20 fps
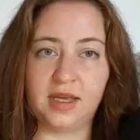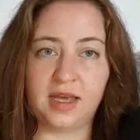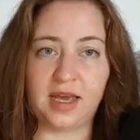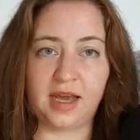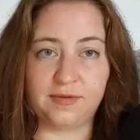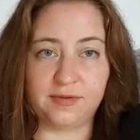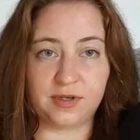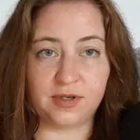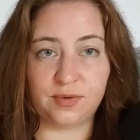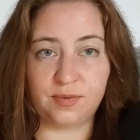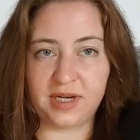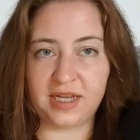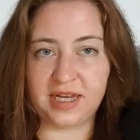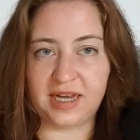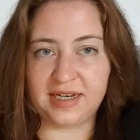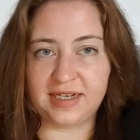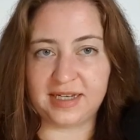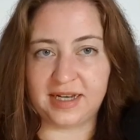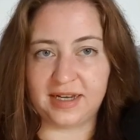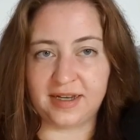After
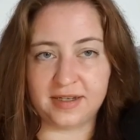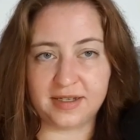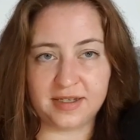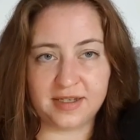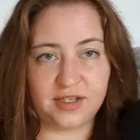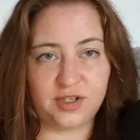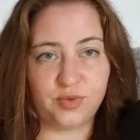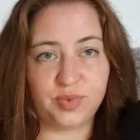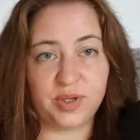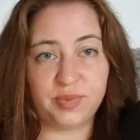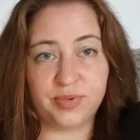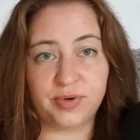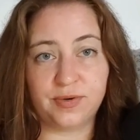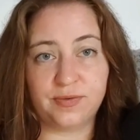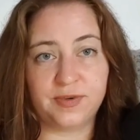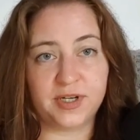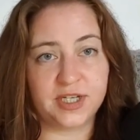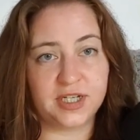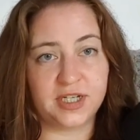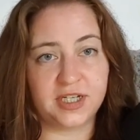28 days, you'll be
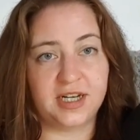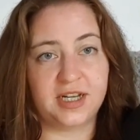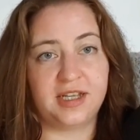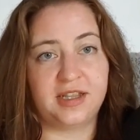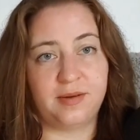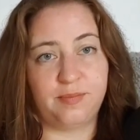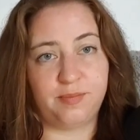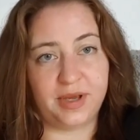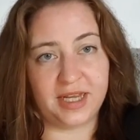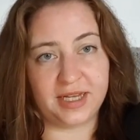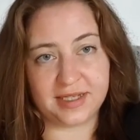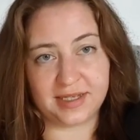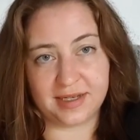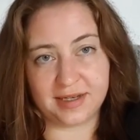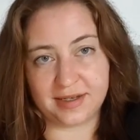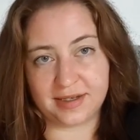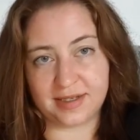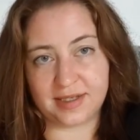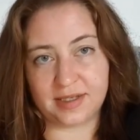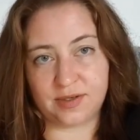proficient in the
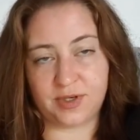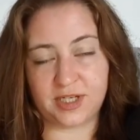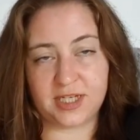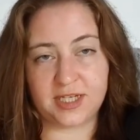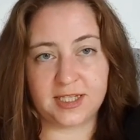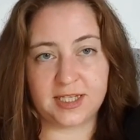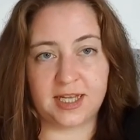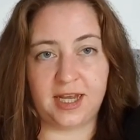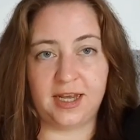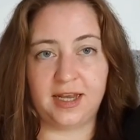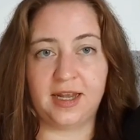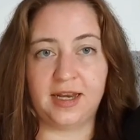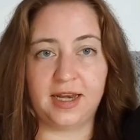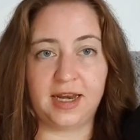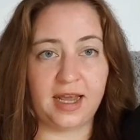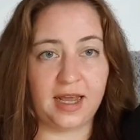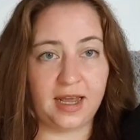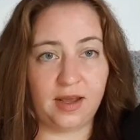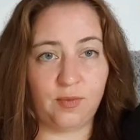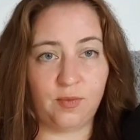basics, which is like an
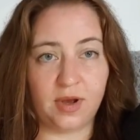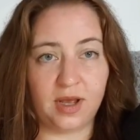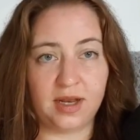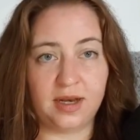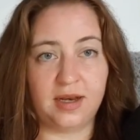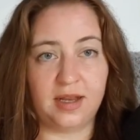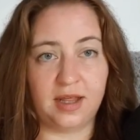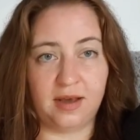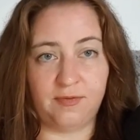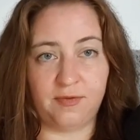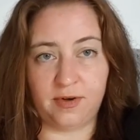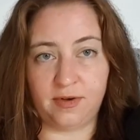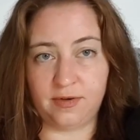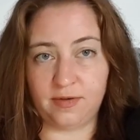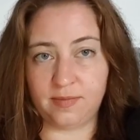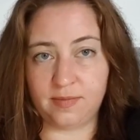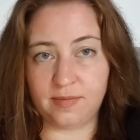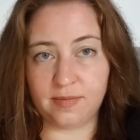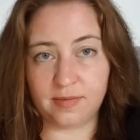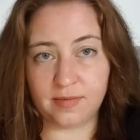A1
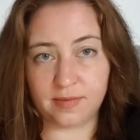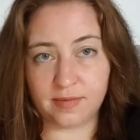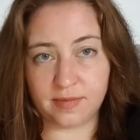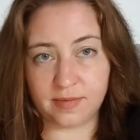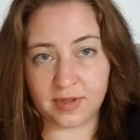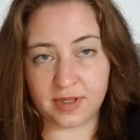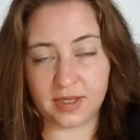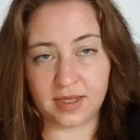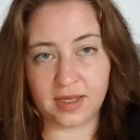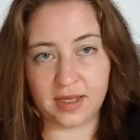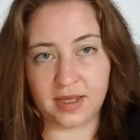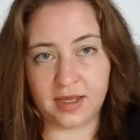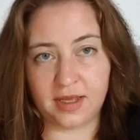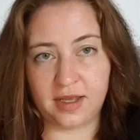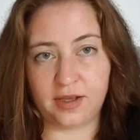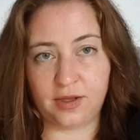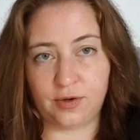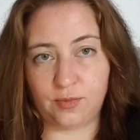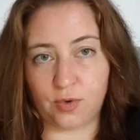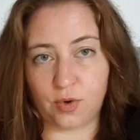level.
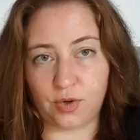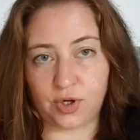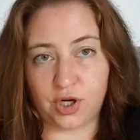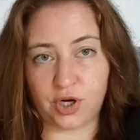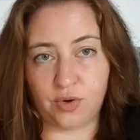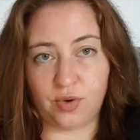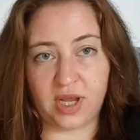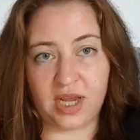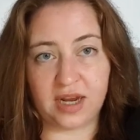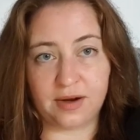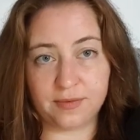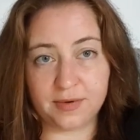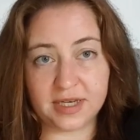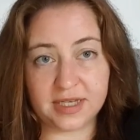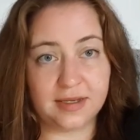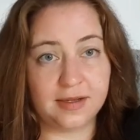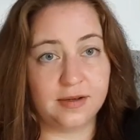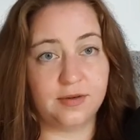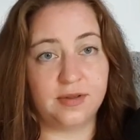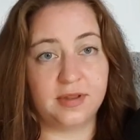You won't know every
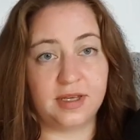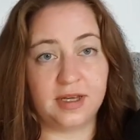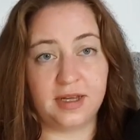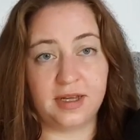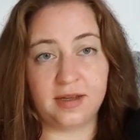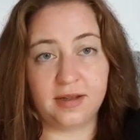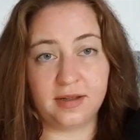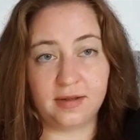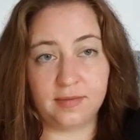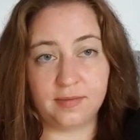single thing